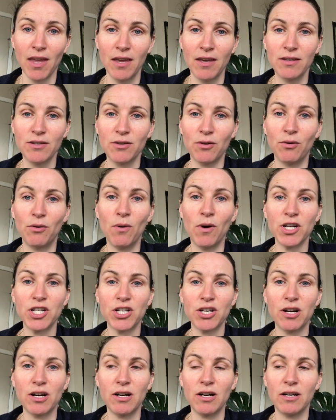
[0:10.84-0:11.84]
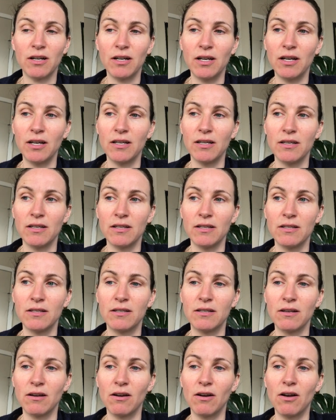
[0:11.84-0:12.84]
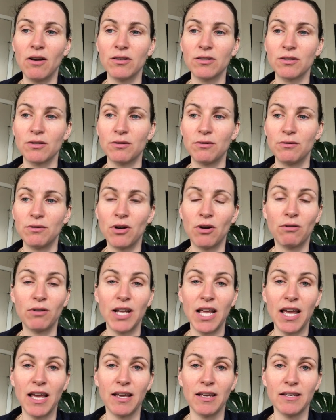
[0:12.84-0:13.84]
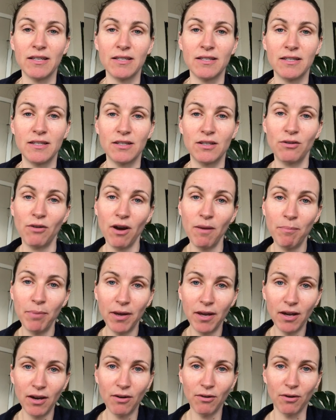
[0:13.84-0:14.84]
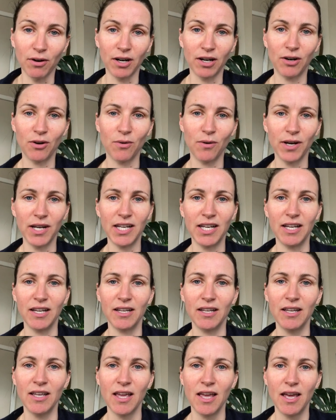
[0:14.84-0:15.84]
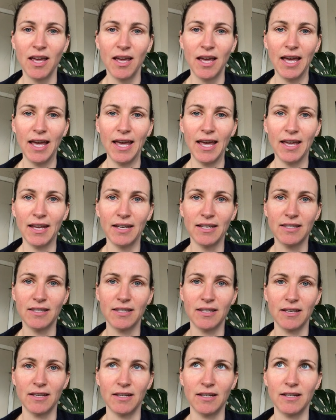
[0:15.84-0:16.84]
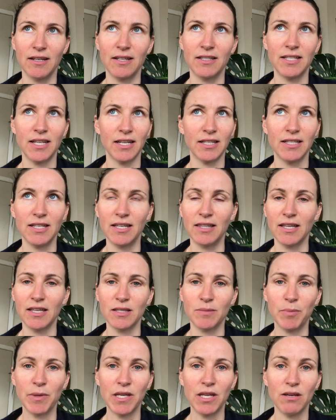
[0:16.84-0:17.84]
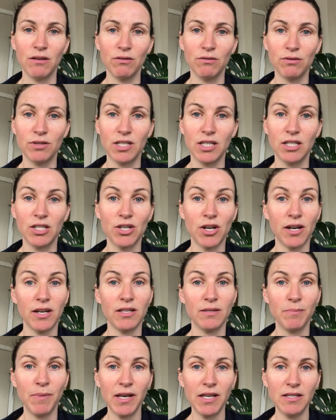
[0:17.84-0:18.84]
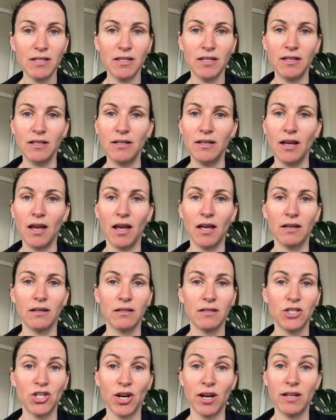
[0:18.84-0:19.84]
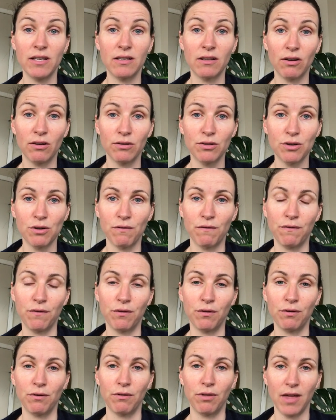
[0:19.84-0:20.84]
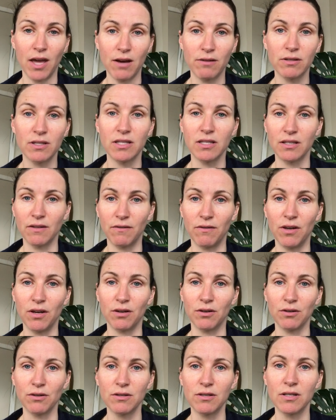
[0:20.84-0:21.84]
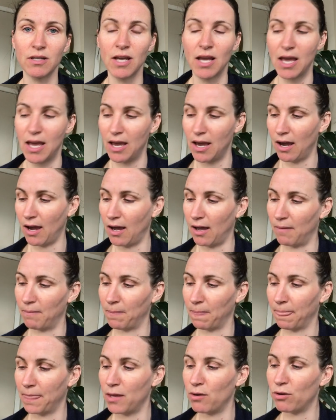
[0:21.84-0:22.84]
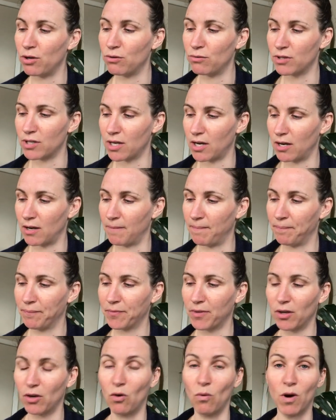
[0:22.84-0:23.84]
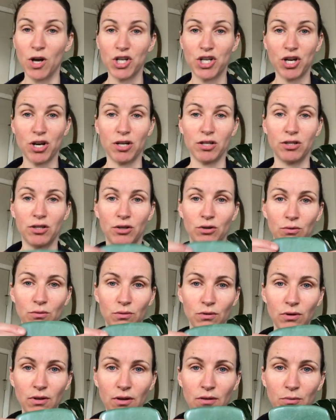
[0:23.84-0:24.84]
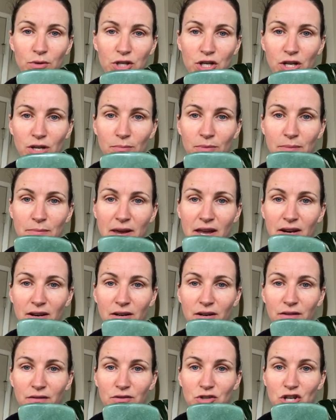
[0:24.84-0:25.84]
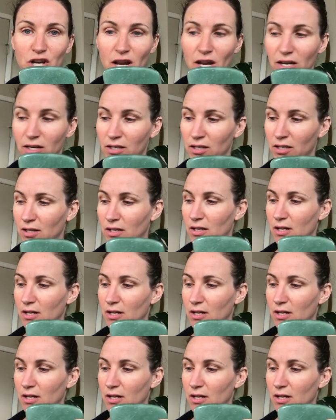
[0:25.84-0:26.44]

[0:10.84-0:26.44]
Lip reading: So Gua Sha is also known as scraping or coining, and it's a technique that's been used in Chinese medicine and Chinese culture for thousands of years. You use a Gua Sha tool, which can be made out of jade.